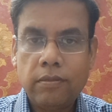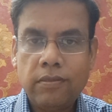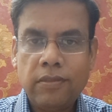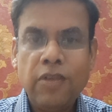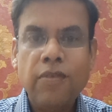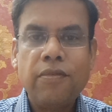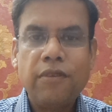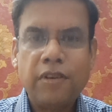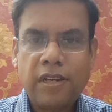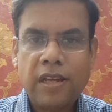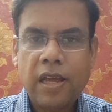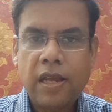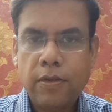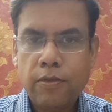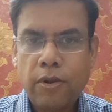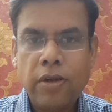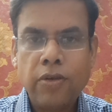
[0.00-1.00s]
You've
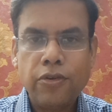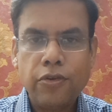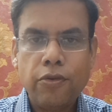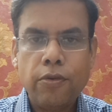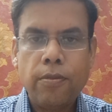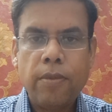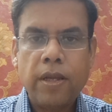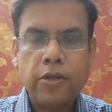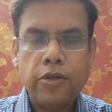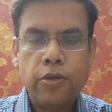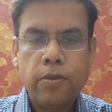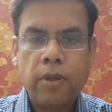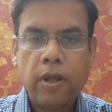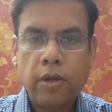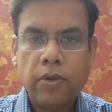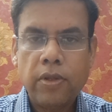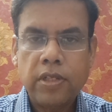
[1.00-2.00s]
retired. Why don't you go back to your
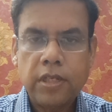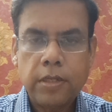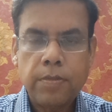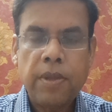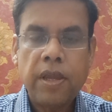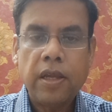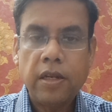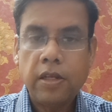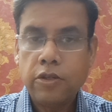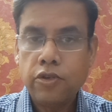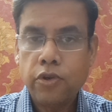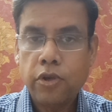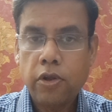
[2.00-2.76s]
bungalow and sit back and enjoy